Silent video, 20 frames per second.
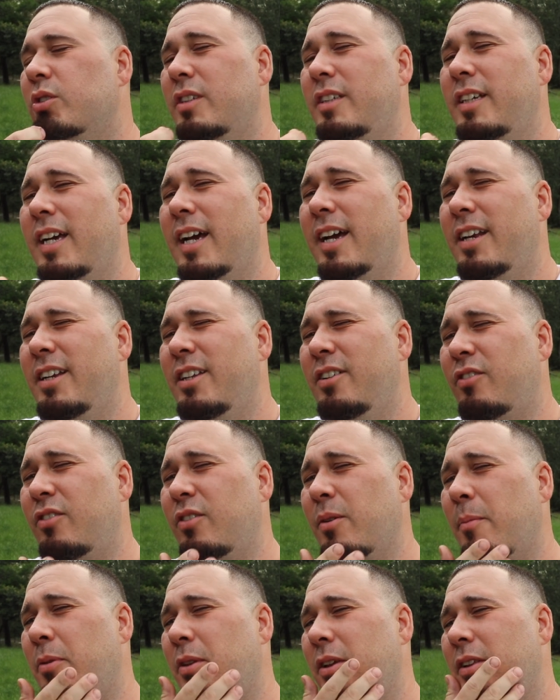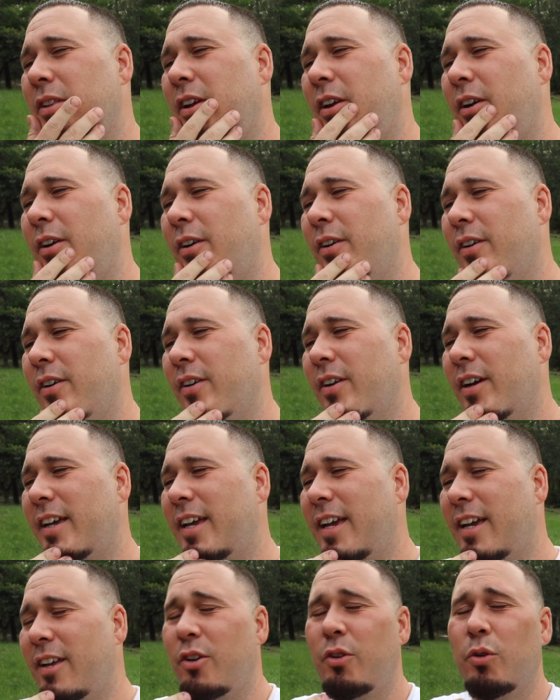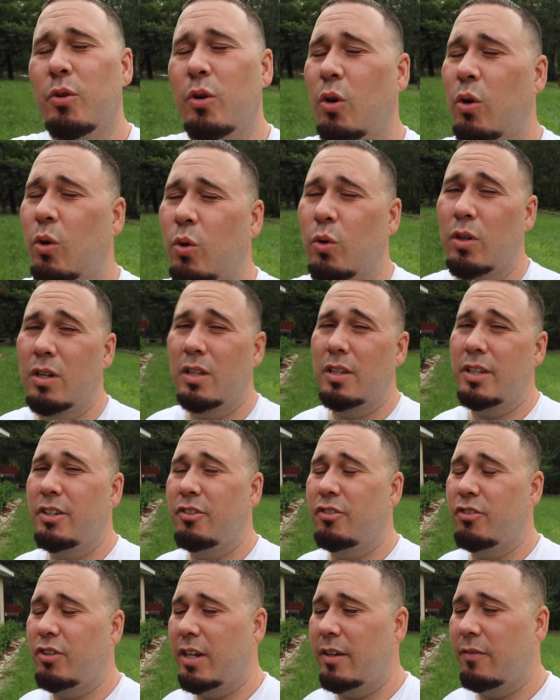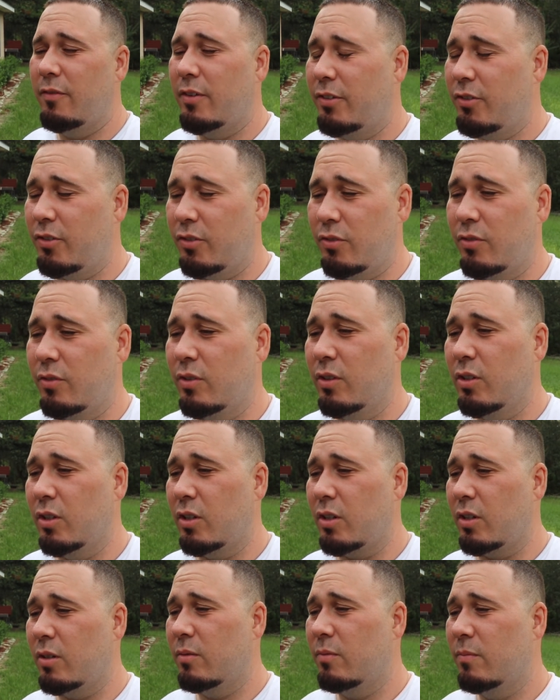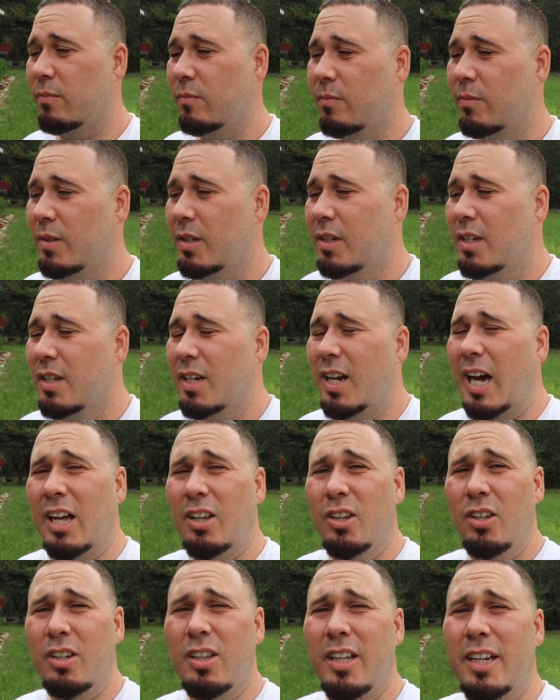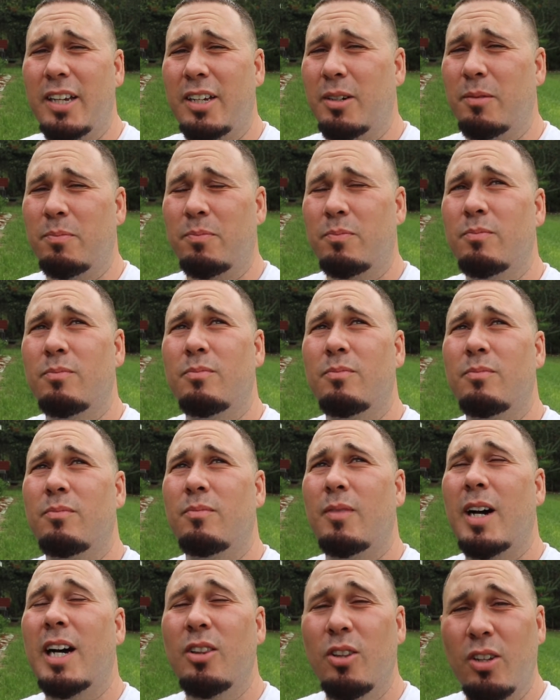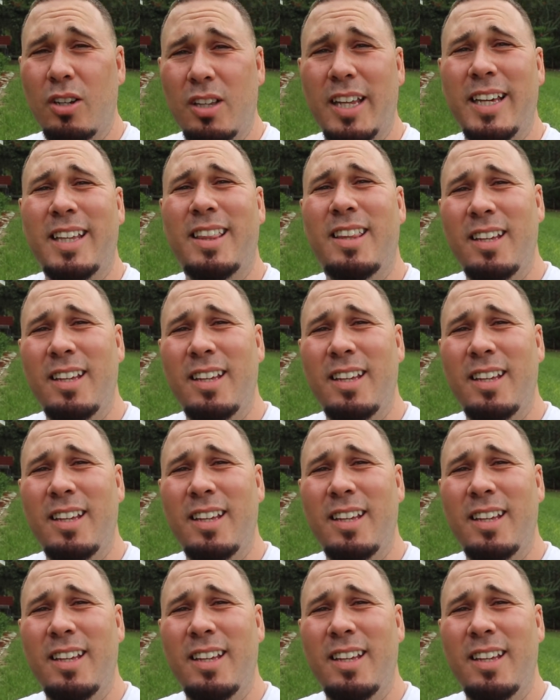yeah, I need something there. I can't do a whole clean shave. I just look. I look like a, I look like